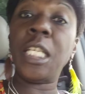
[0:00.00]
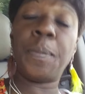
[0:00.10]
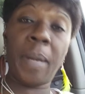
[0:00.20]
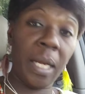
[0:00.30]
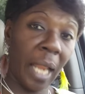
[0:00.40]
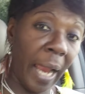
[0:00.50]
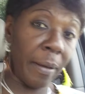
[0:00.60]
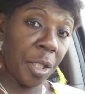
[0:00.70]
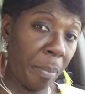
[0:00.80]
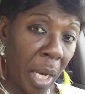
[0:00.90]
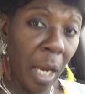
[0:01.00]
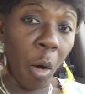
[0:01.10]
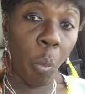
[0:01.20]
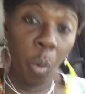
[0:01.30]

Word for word: It's been like to me a